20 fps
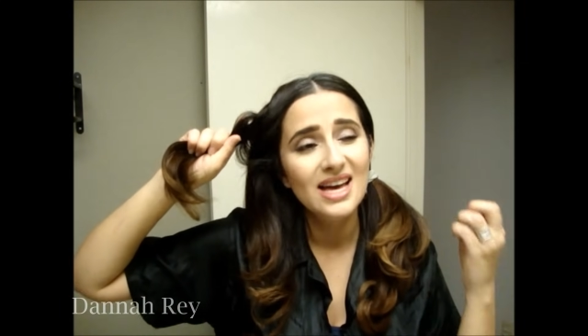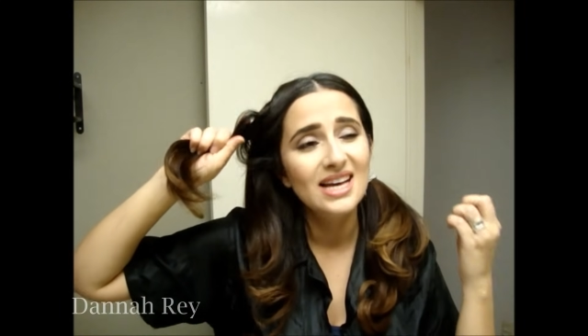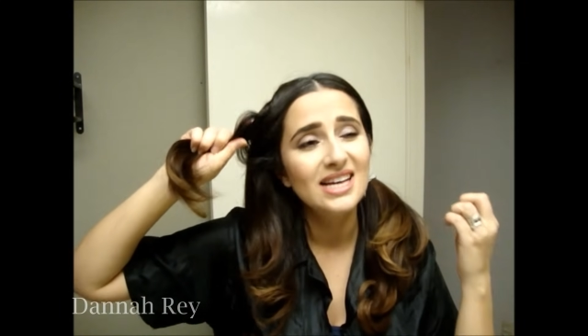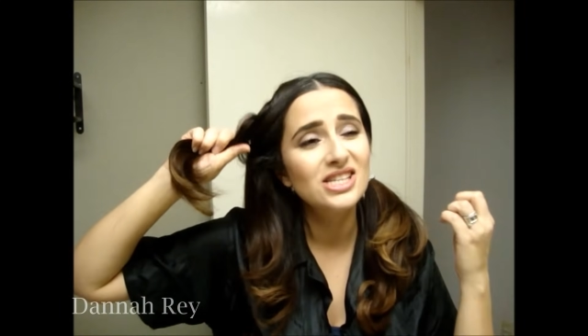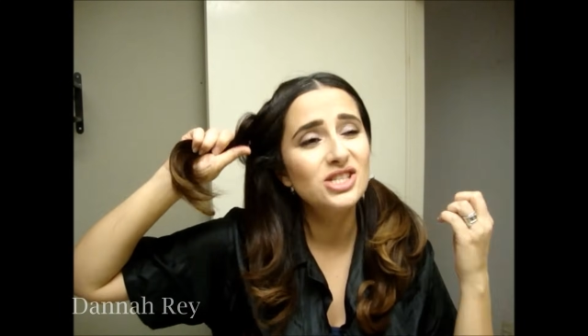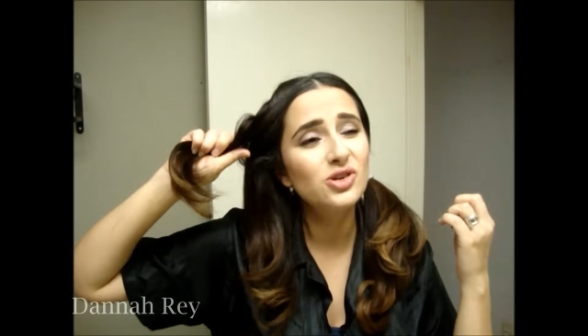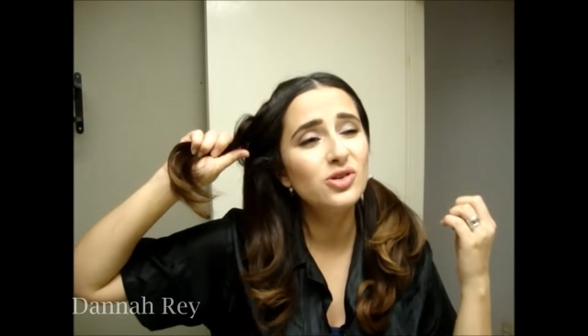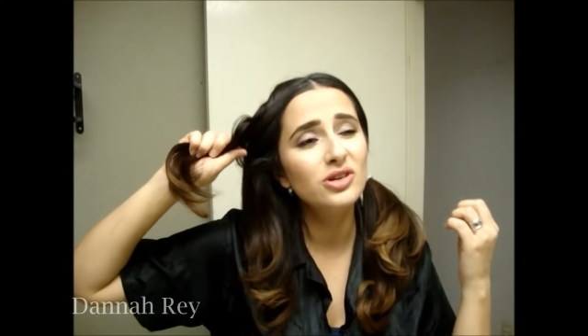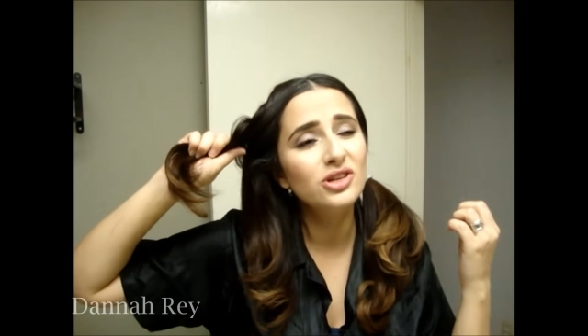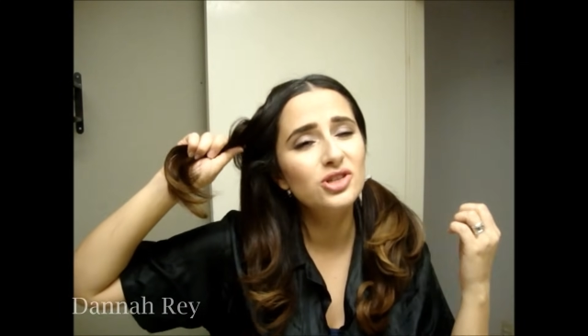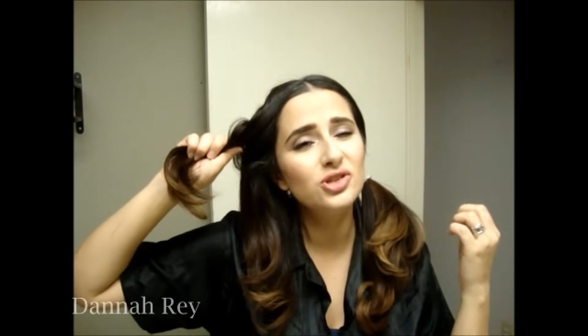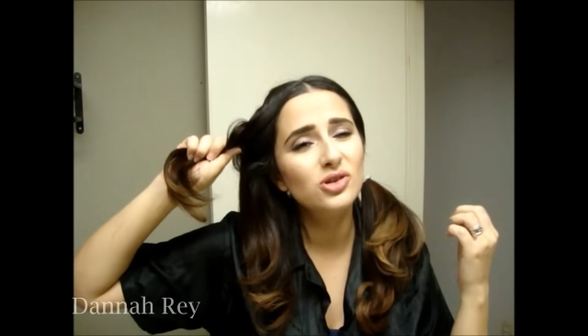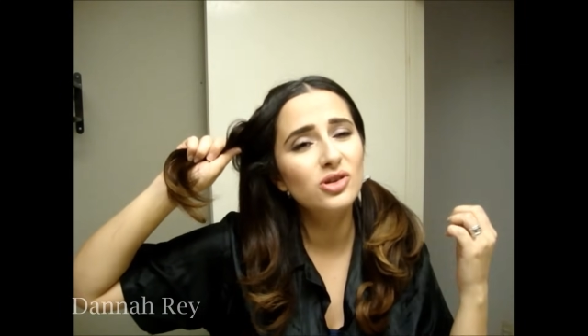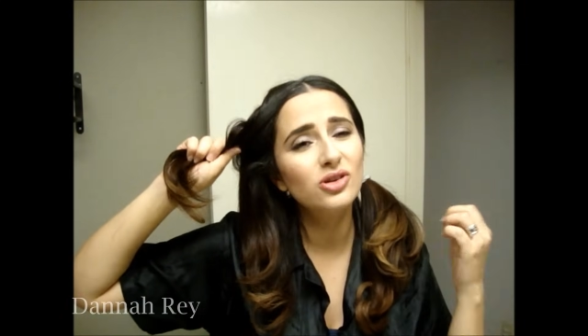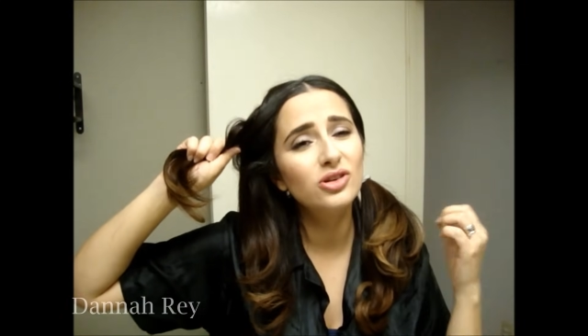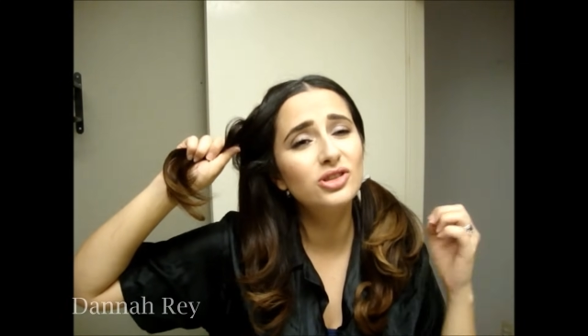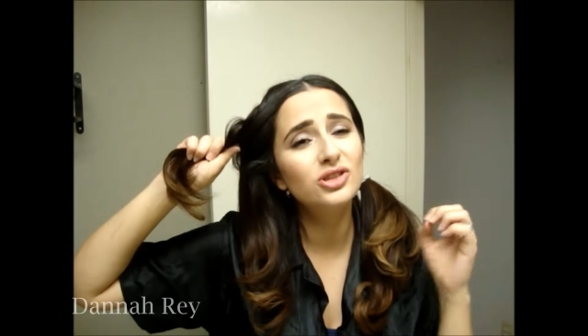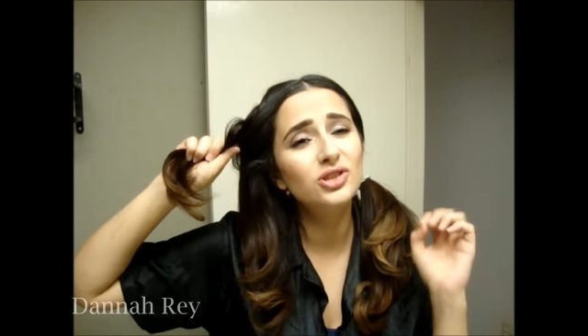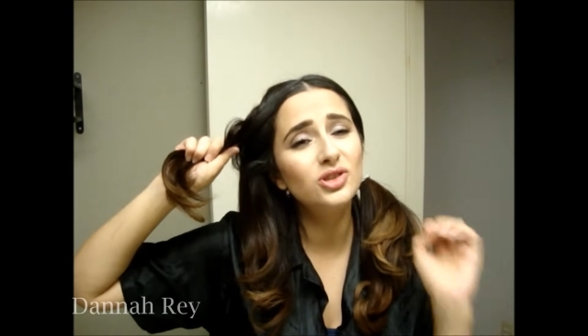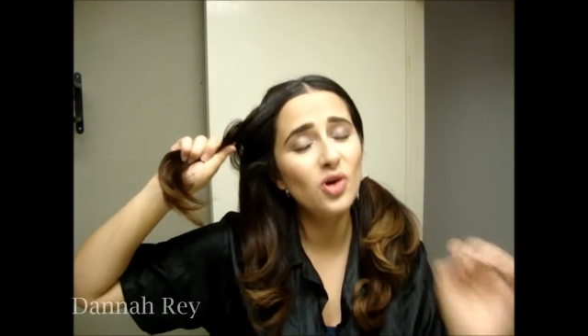it's going to
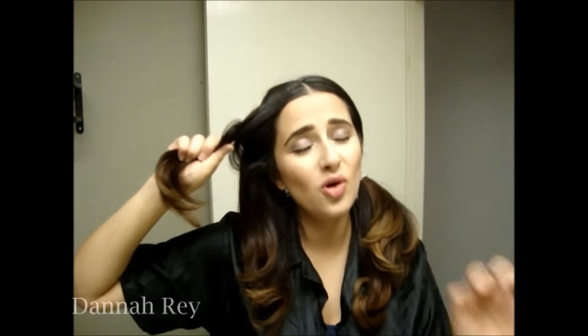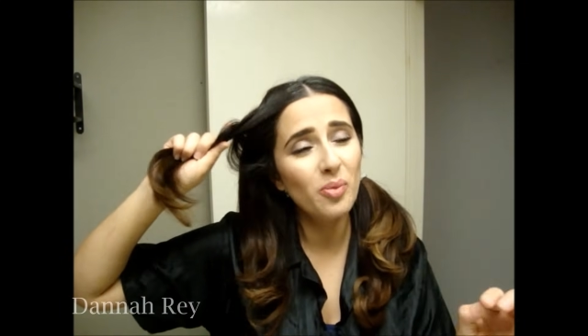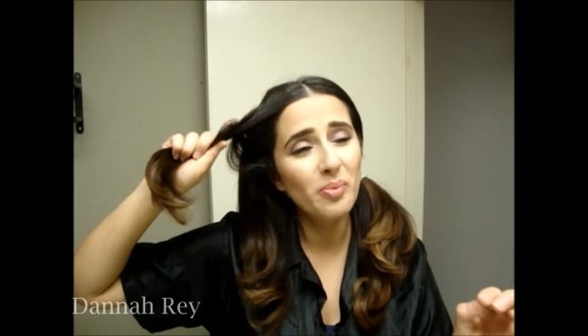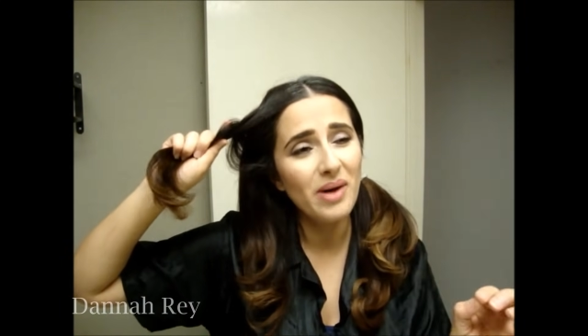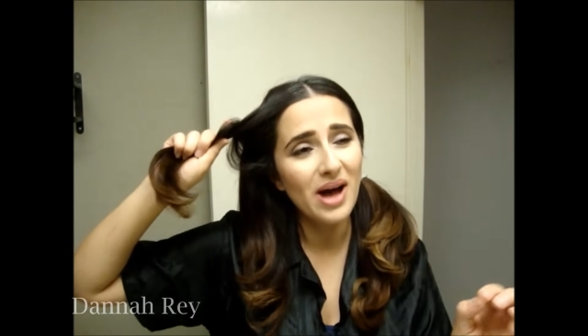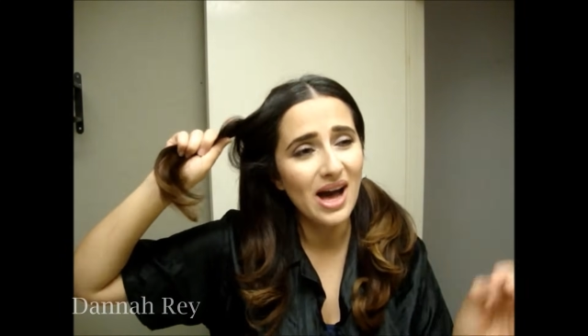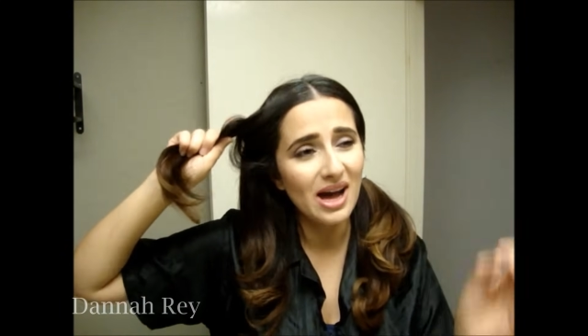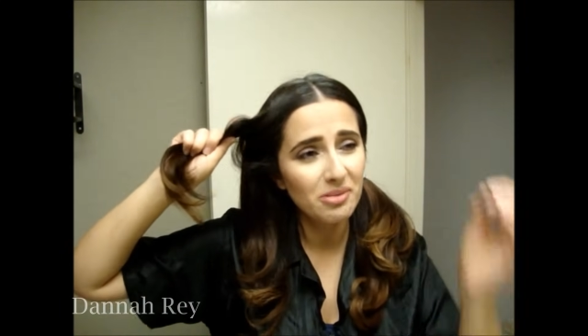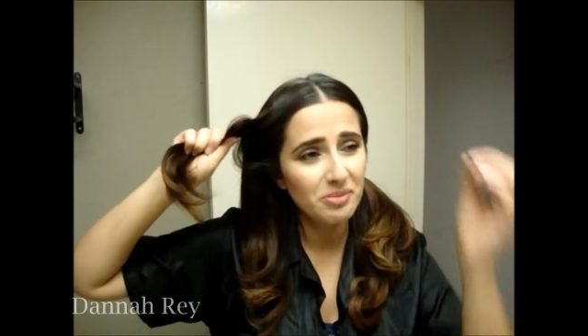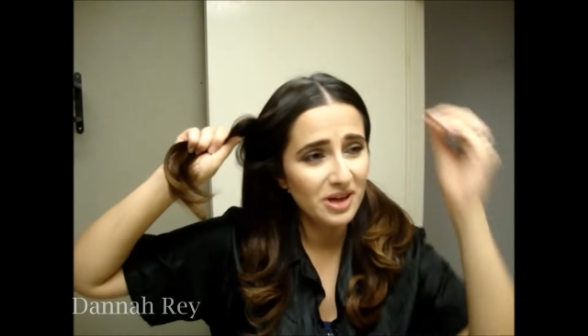look so bad